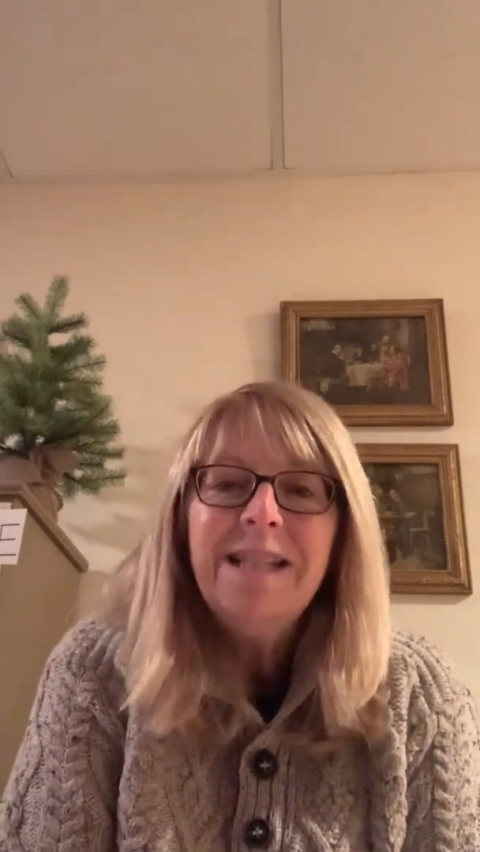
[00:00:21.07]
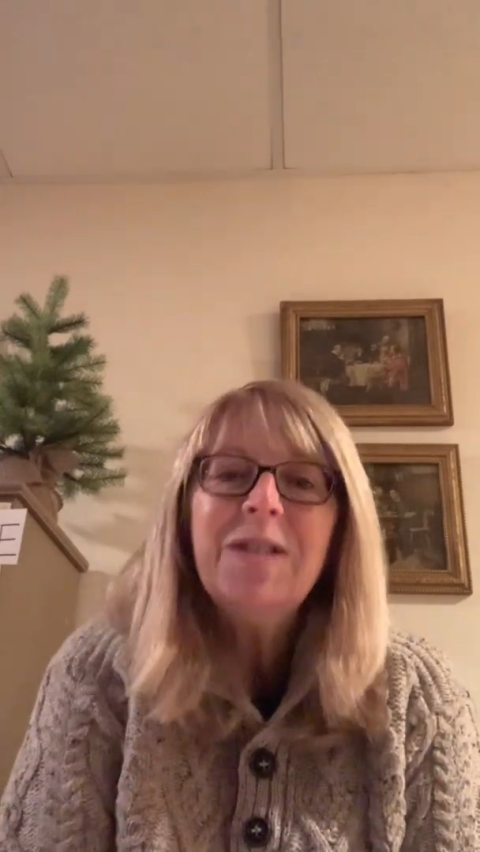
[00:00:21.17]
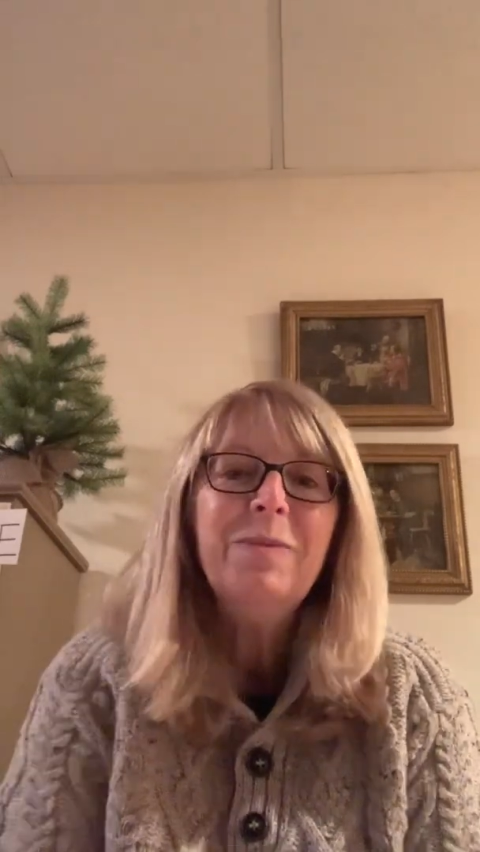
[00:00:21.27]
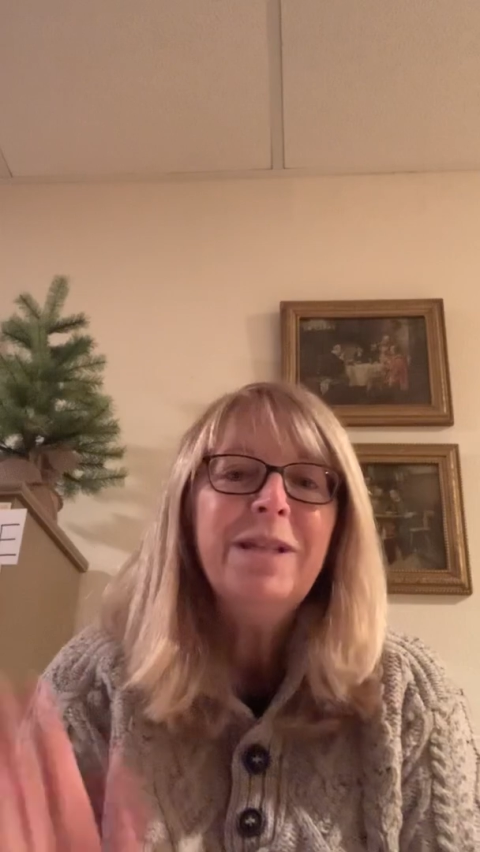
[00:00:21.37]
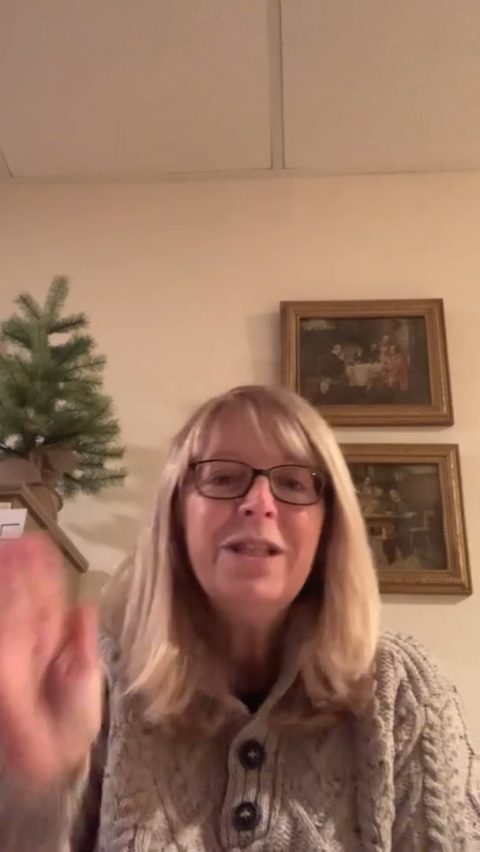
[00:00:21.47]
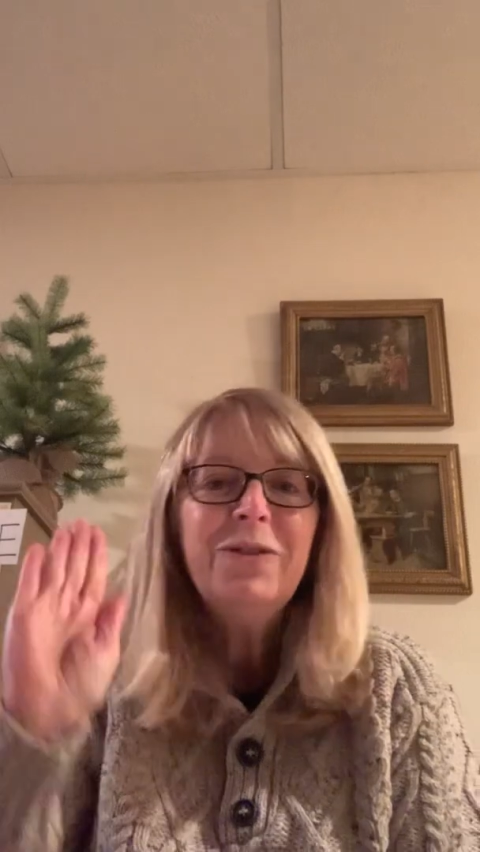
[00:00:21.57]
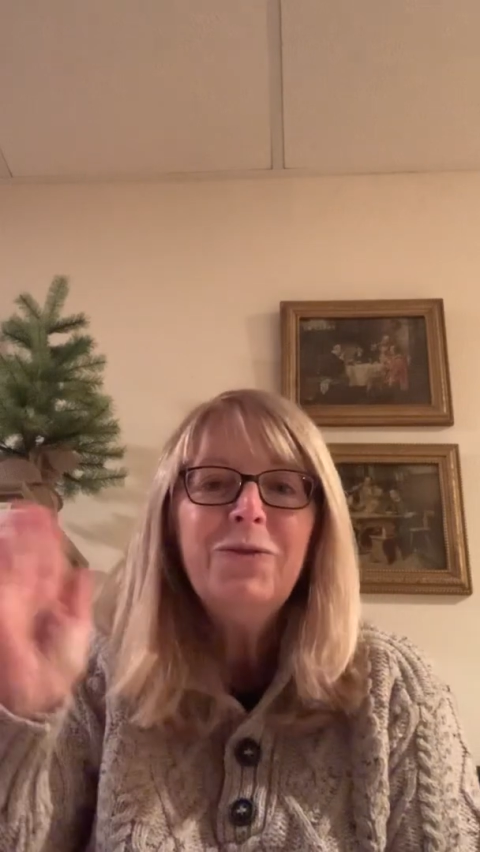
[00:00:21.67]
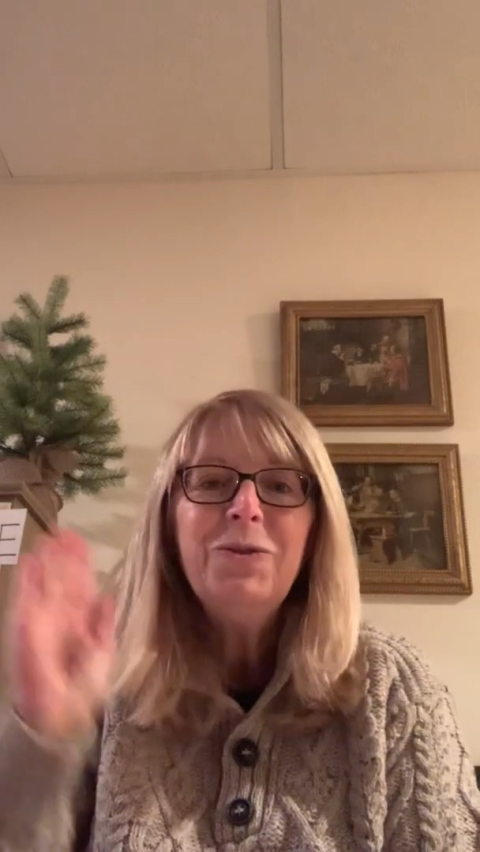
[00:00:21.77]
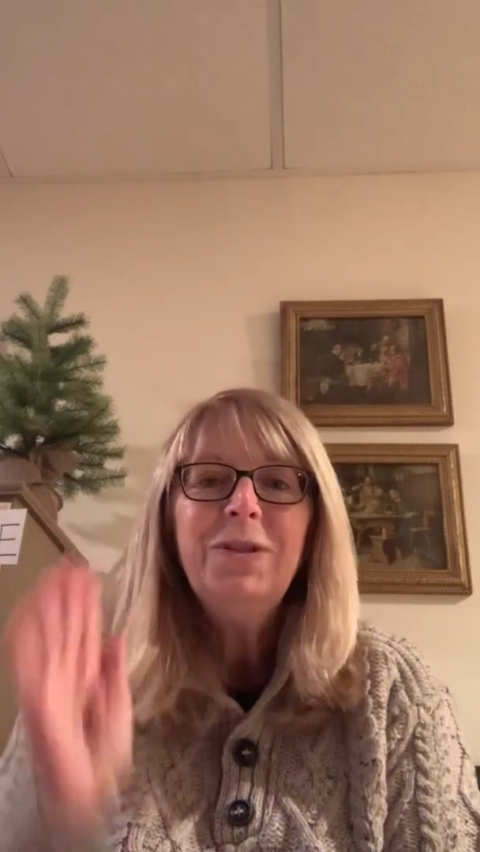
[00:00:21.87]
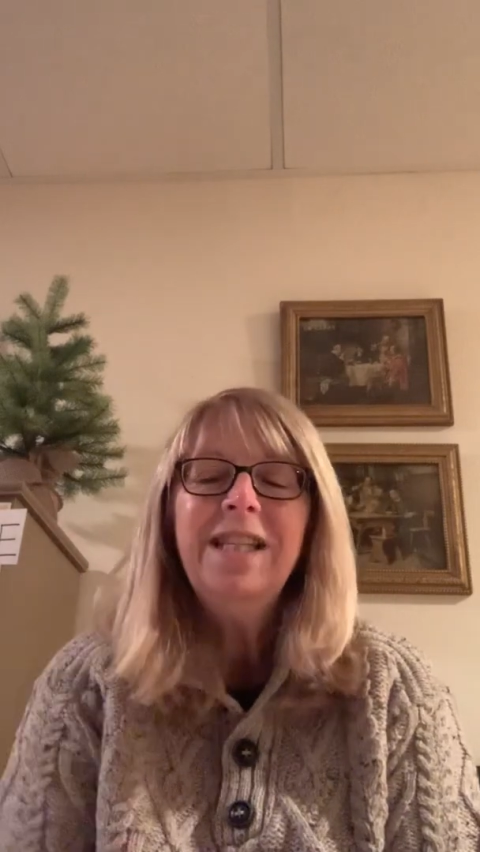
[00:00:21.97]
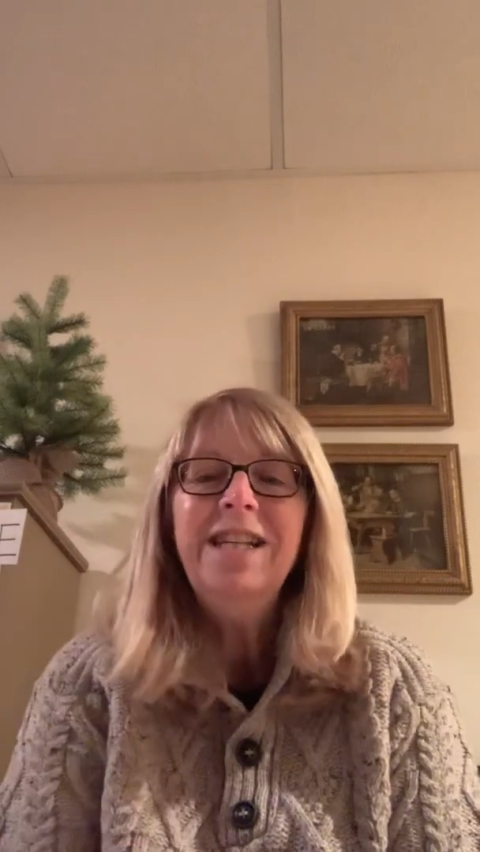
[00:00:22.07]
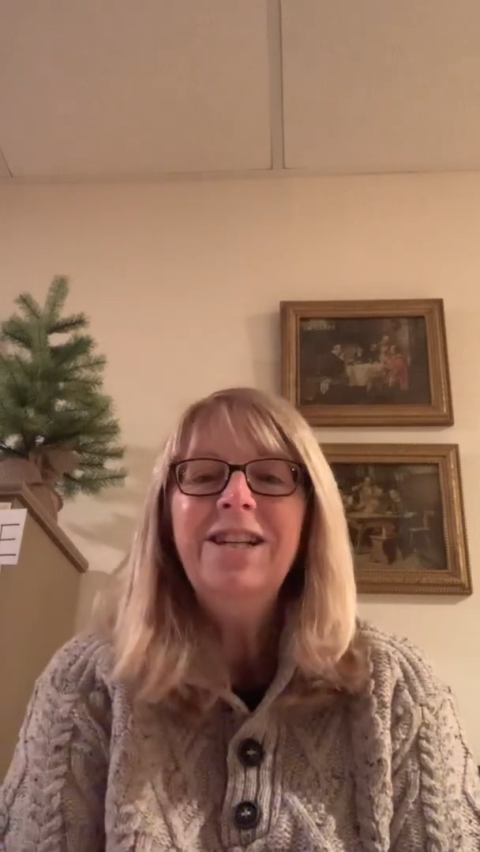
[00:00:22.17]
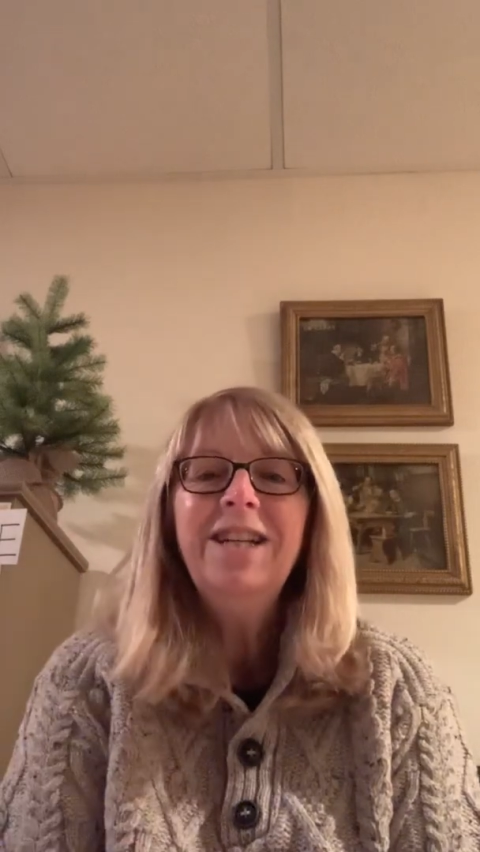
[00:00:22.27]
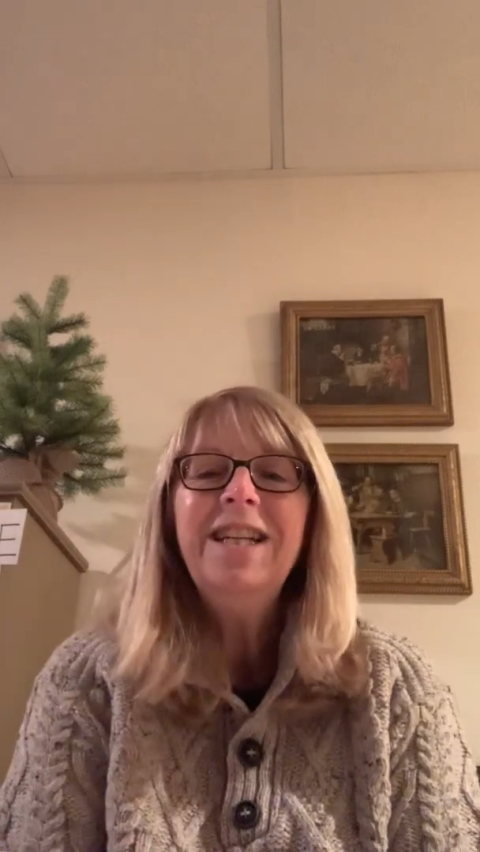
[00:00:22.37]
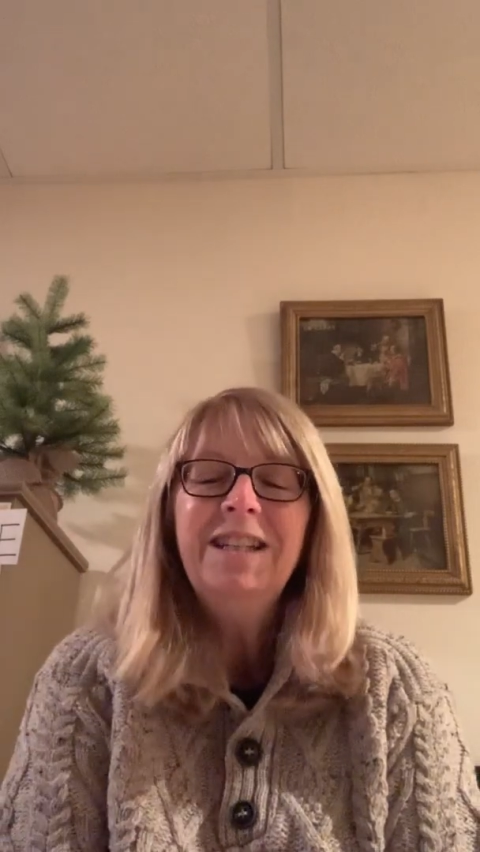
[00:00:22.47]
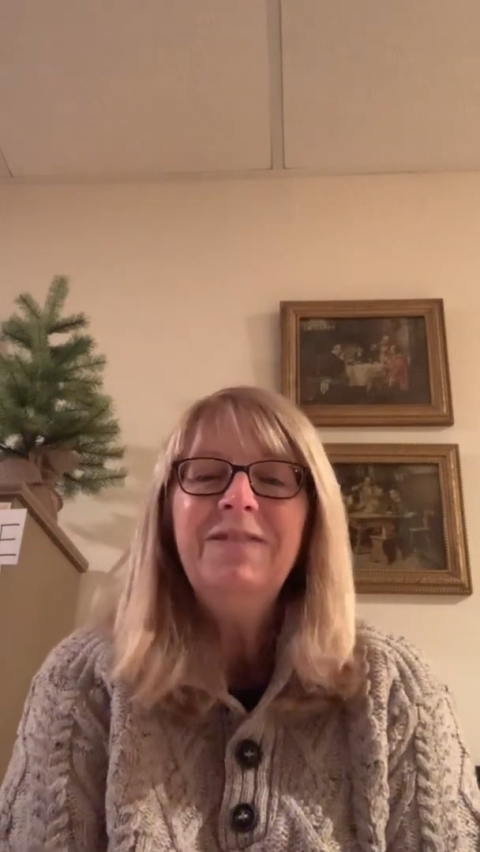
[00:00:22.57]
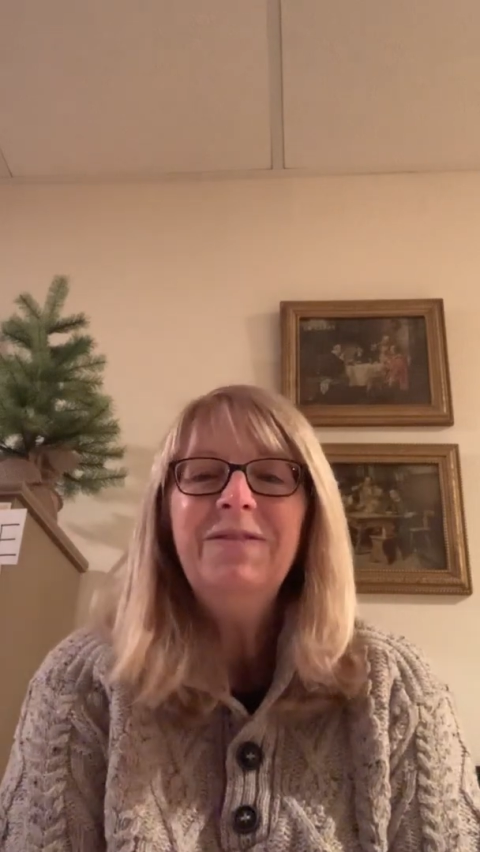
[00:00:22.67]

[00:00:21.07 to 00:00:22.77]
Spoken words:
It's Mrs. Foose here.